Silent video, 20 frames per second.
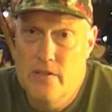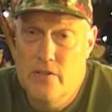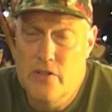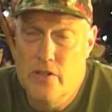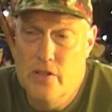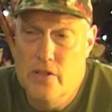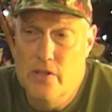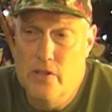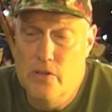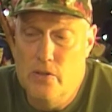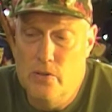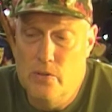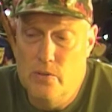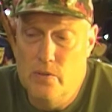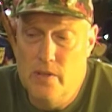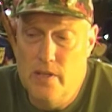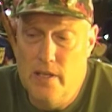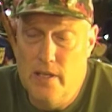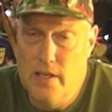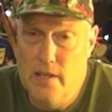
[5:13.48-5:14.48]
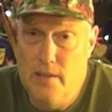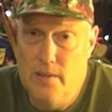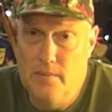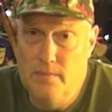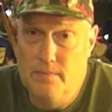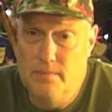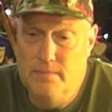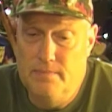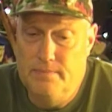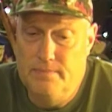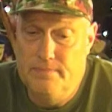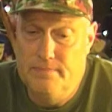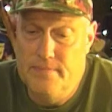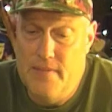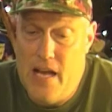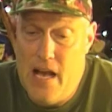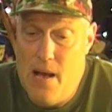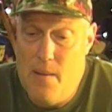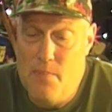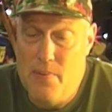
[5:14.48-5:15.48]
so, um,
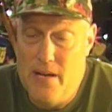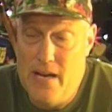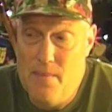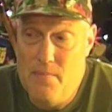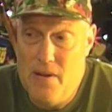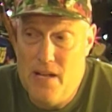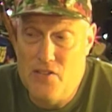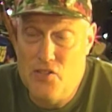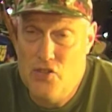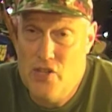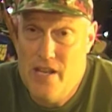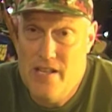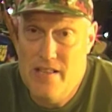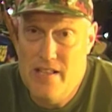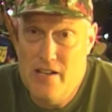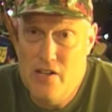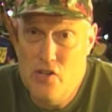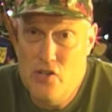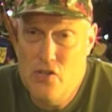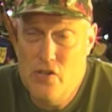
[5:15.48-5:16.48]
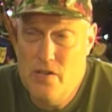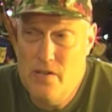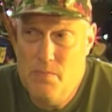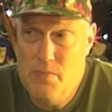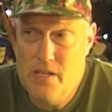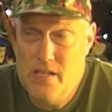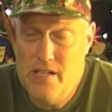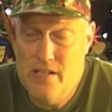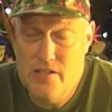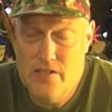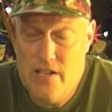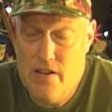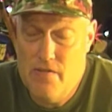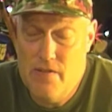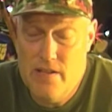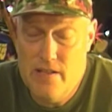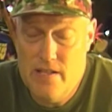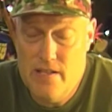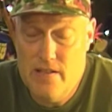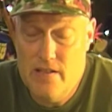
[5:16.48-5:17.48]
but I'm not saying that you shouldn't because
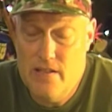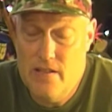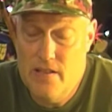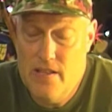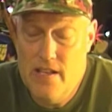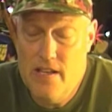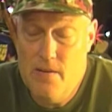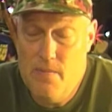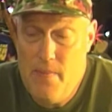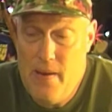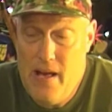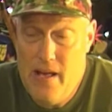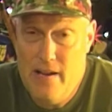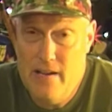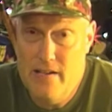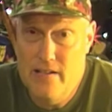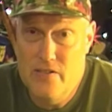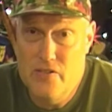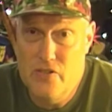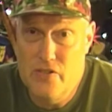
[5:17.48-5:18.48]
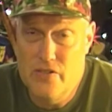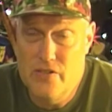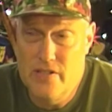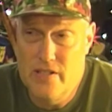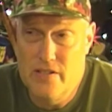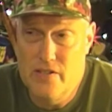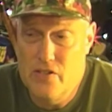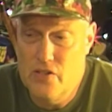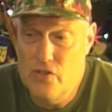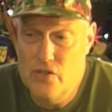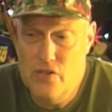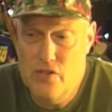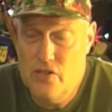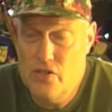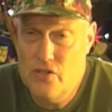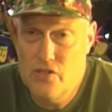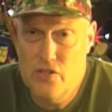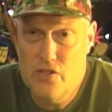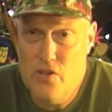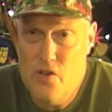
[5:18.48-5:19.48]
every the, the, thing about it is is that there's
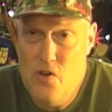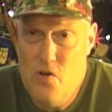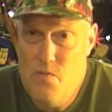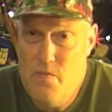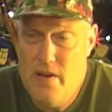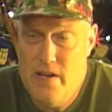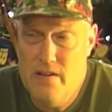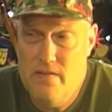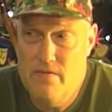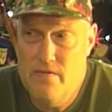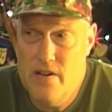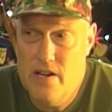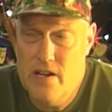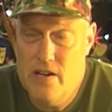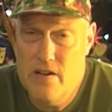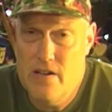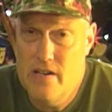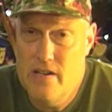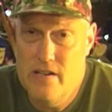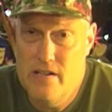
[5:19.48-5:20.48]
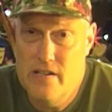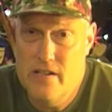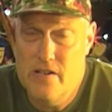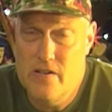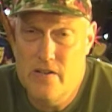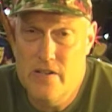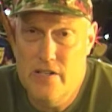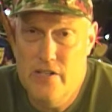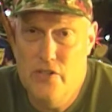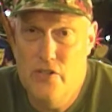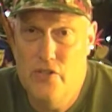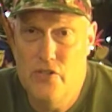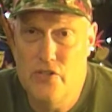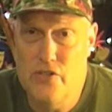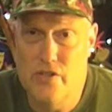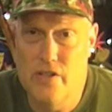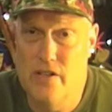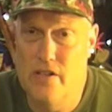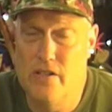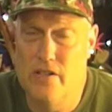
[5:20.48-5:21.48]
just so many varying
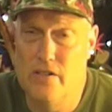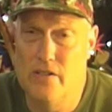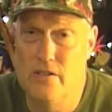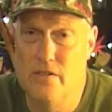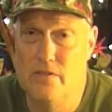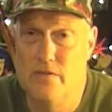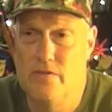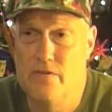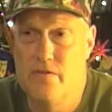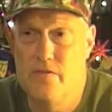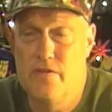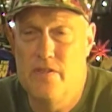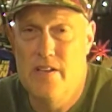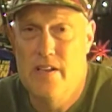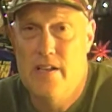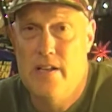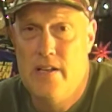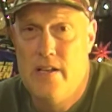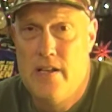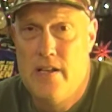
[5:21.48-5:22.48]
degrees of